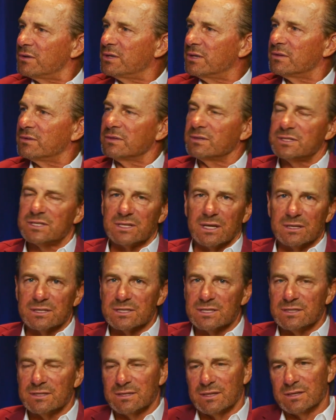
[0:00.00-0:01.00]
You know,
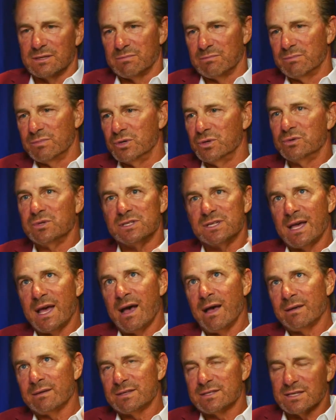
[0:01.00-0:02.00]
the moon's
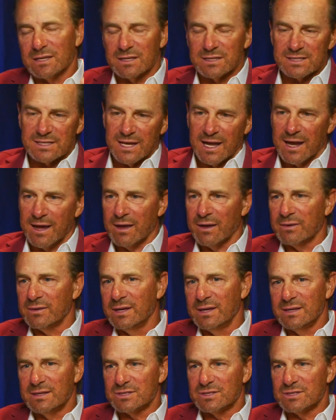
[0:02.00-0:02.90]
out, sun's down,